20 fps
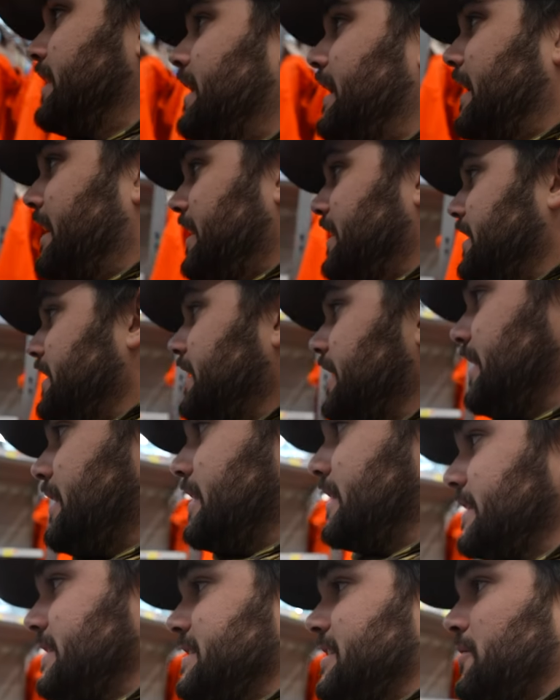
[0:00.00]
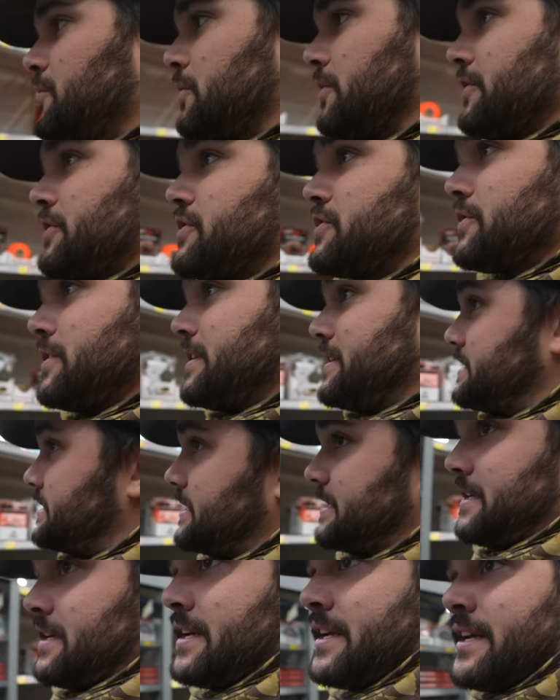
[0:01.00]
And uh, like I said, word on the street is
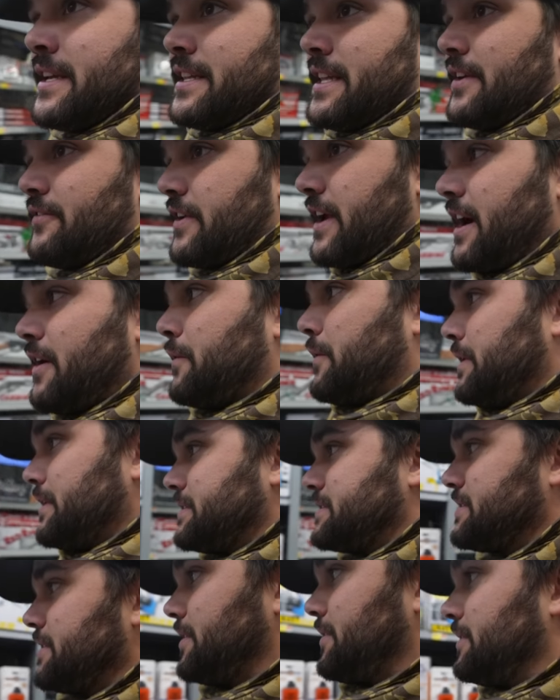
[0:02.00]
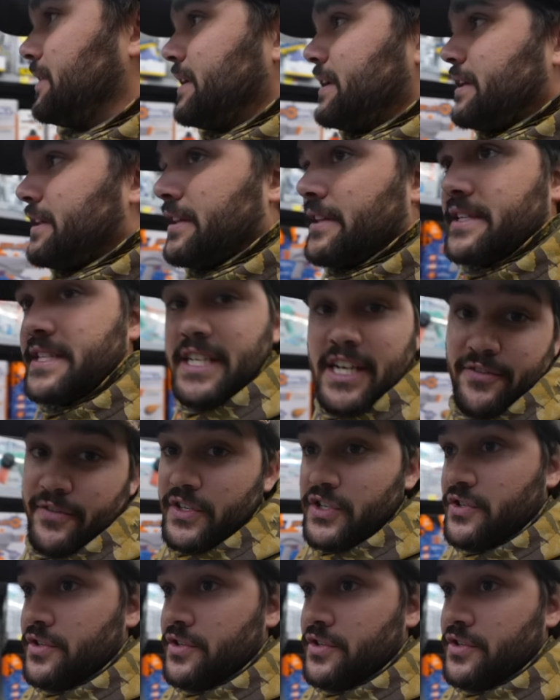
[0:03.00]
they've got one. So let's see if it's